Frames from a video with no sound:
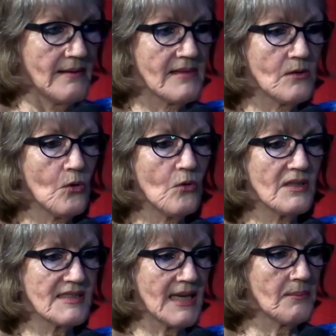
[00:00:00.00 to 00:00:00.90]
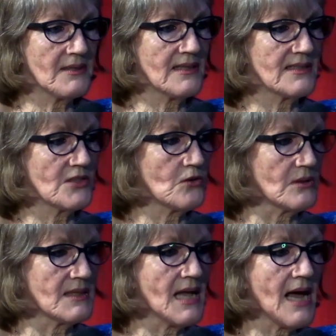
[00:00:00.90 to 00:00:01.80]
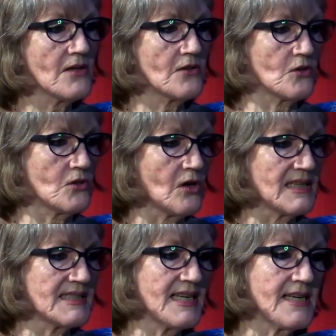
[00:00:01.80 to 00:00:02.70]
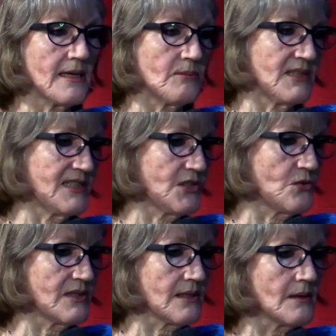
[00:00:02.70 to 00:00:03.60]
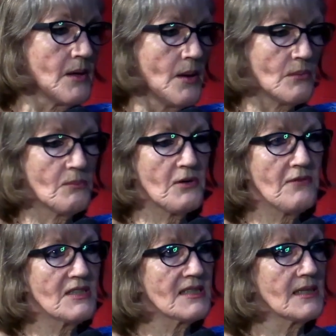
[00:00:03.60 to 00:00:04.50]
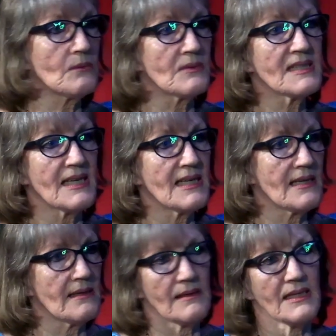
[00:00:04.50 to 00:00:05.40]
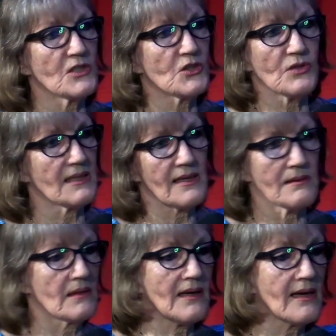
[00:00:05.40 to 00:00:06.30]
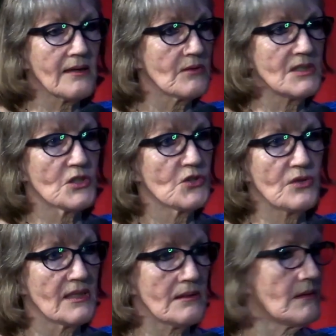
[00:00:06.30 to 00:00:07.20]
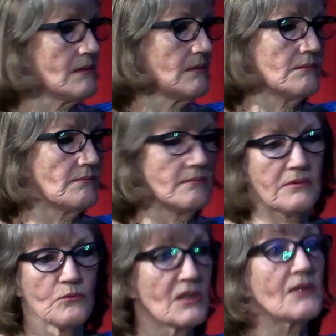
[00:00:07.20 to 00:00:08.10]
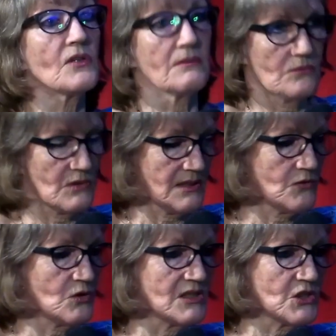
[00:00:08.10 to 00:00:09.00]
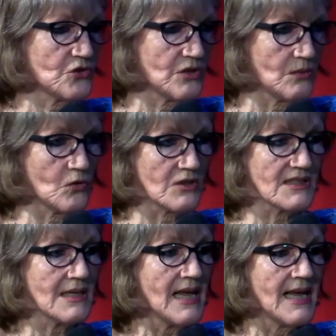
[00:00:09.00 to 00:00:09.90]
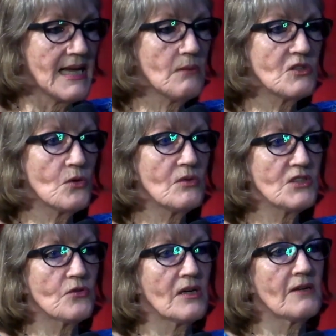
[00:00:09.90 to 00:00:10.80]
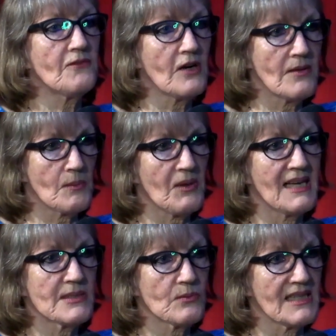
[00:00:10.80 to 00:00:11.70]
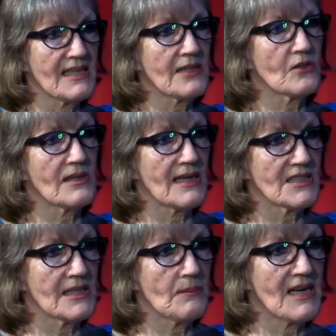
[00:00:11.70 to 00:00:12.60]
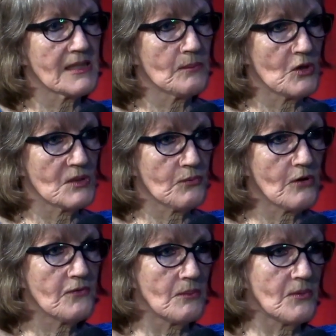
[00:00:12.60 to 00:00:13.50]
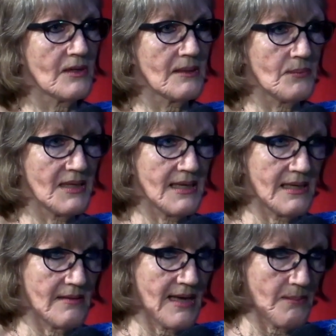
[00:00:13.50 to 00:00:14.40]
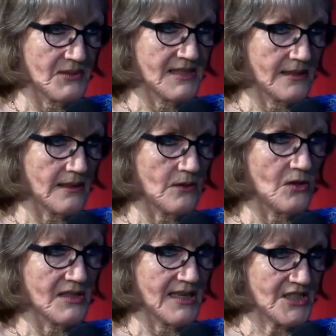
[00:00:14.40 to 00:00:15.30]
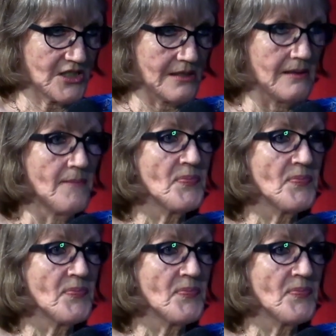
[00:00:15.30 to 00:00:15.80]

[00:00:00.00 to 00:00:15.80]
then all that's happening is you've got your IT companies doing it, but previously it was any industry, the car industry, the whatever industry it was. It was always trying to find the place where it could actually make the most profit by being in that particular location.